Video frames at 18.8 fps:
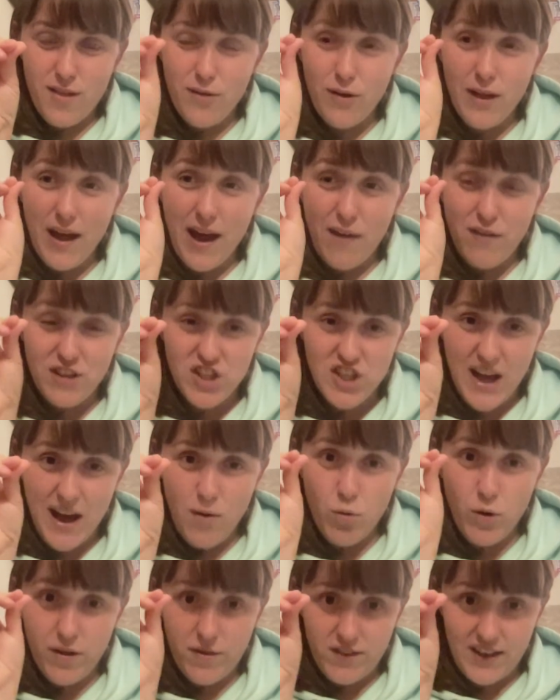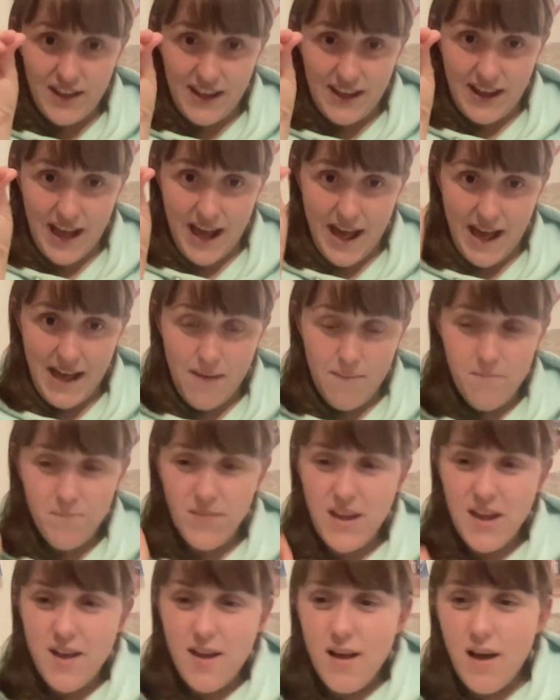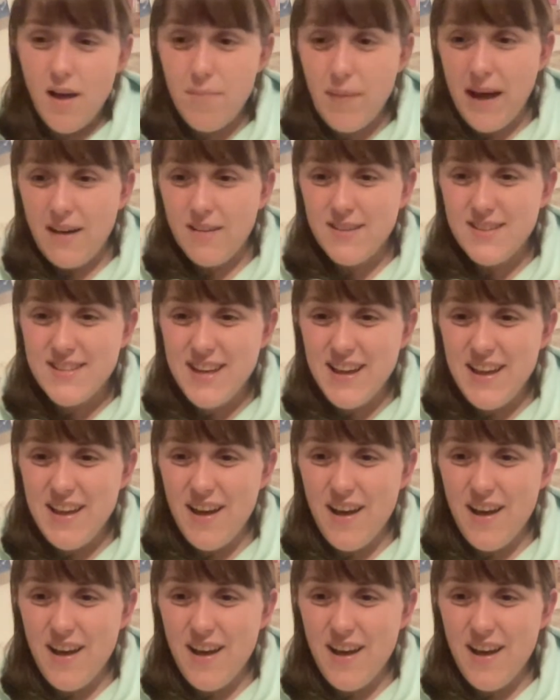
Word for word: uh, have a chat with DK about it.